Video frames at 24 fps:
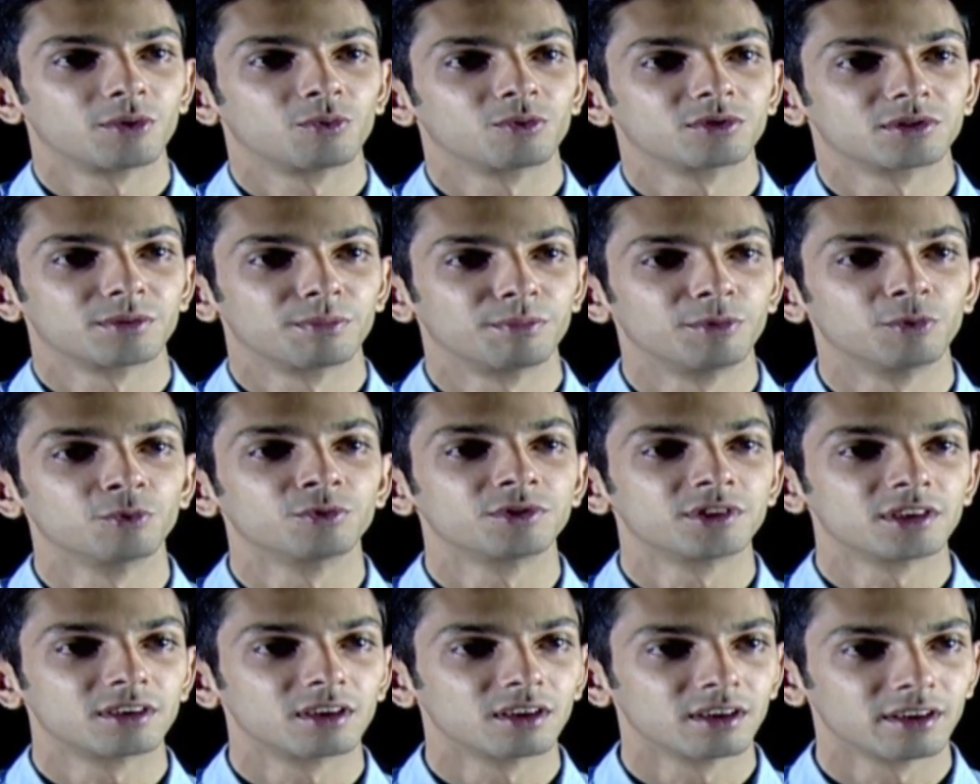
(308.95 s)
It was a
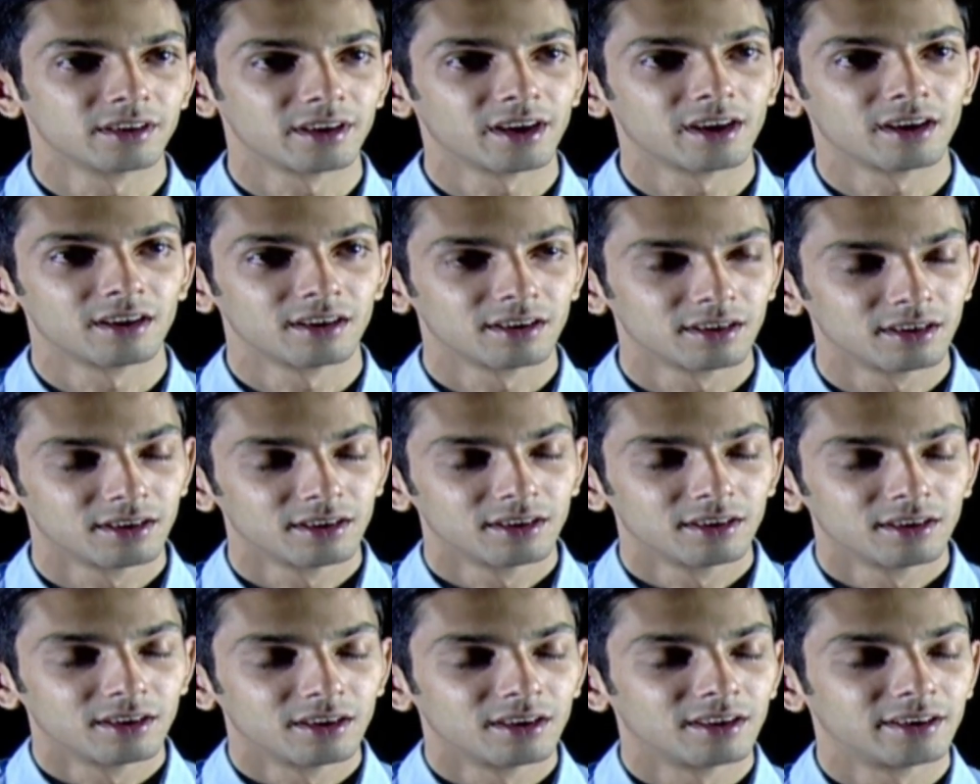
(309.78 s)
musical, it had
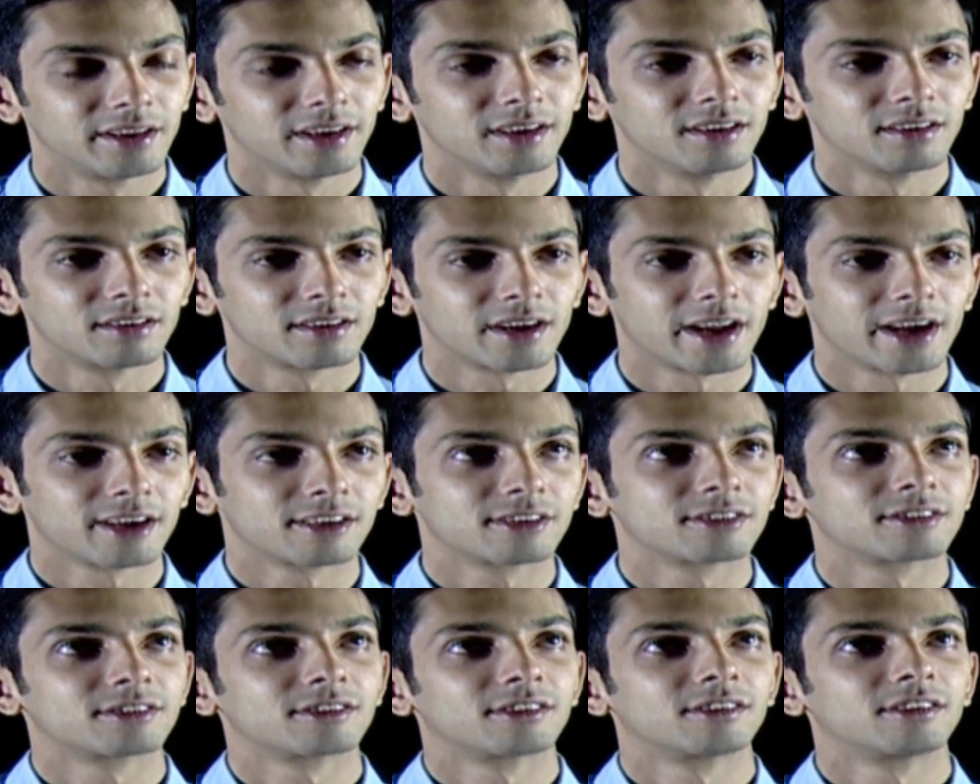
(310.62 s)
10
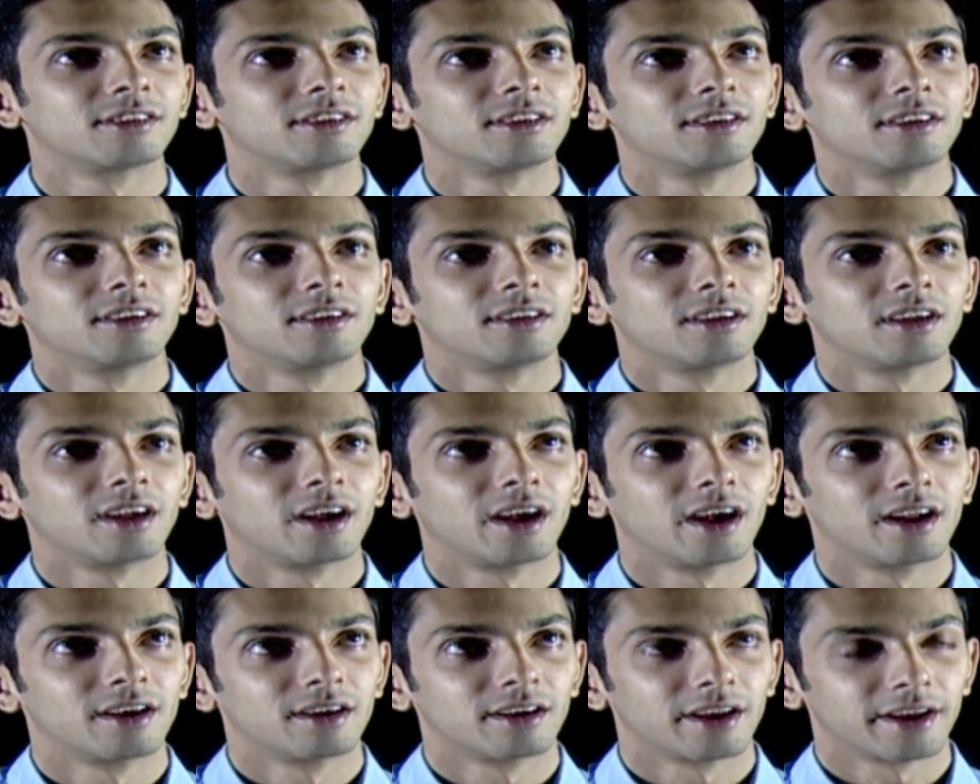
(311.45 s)
tracks,
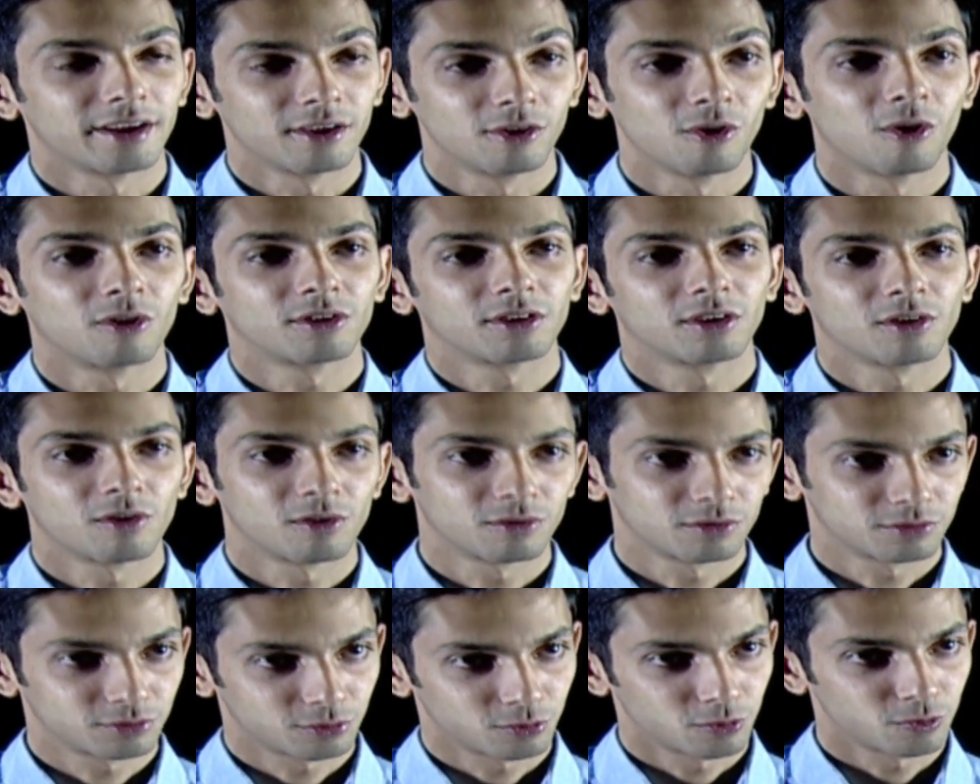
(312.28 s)
and I got
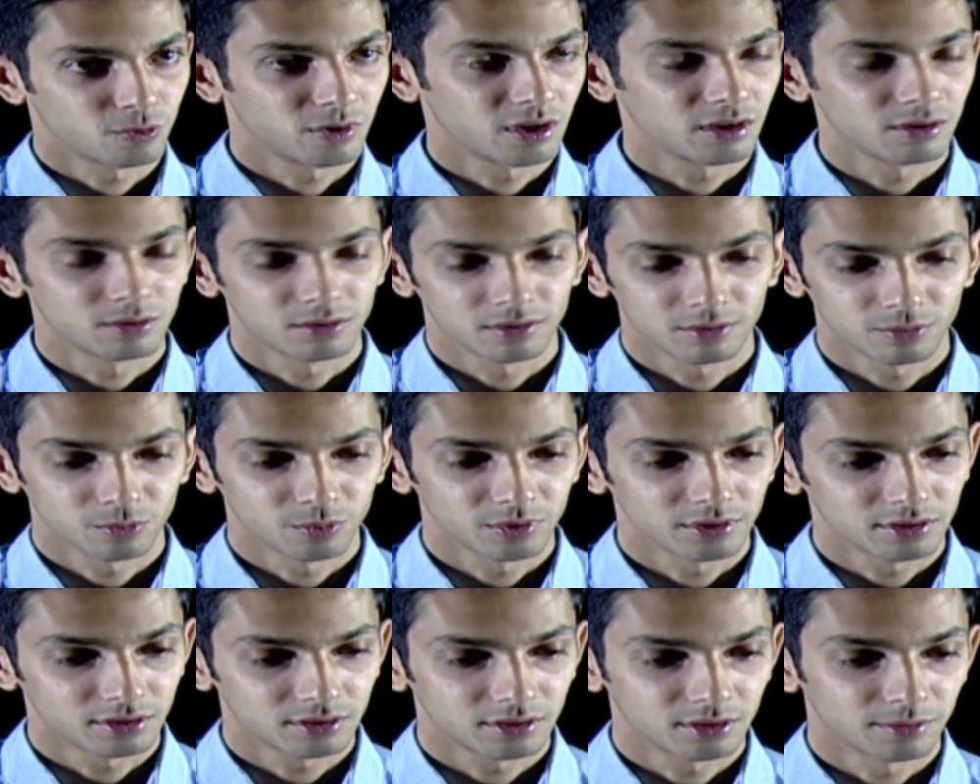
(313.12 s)
along so well
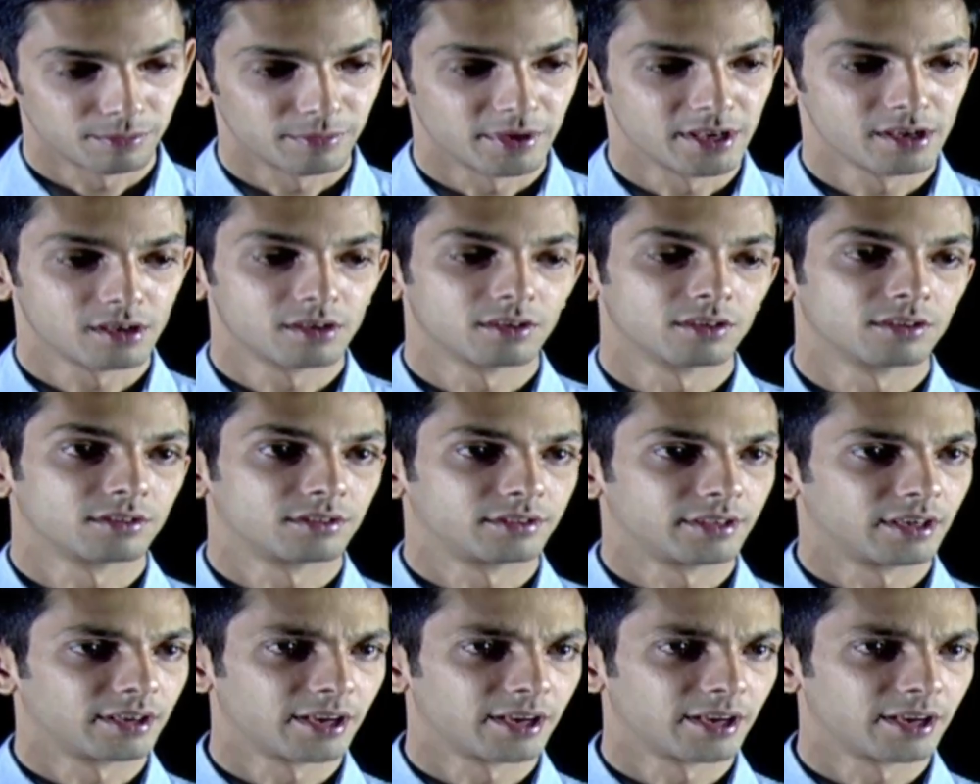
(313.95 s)
with the makers.